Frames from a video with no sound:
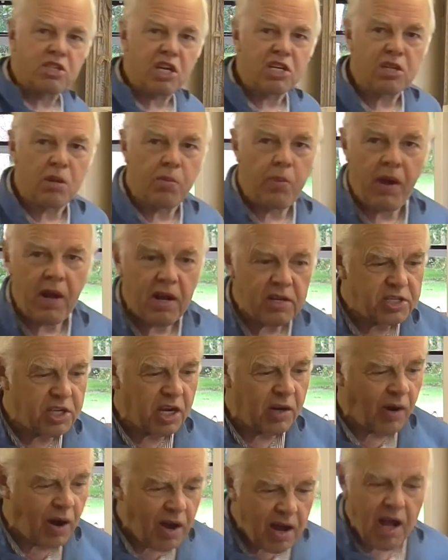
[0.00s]
disappear
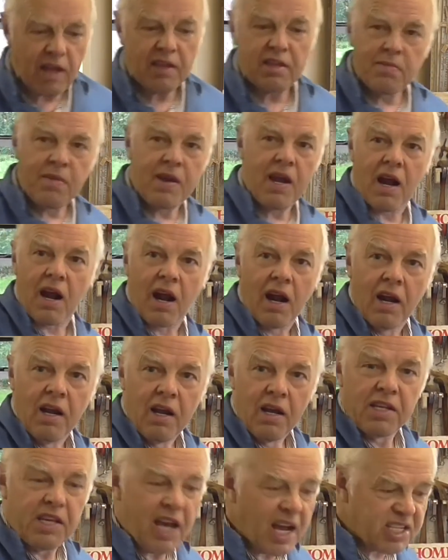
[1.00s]
to? I had them here
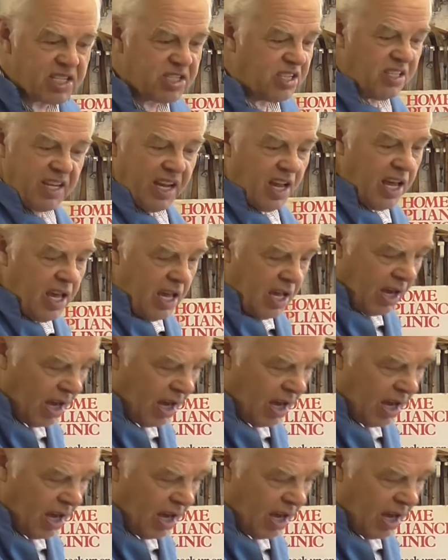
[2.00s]
yesterday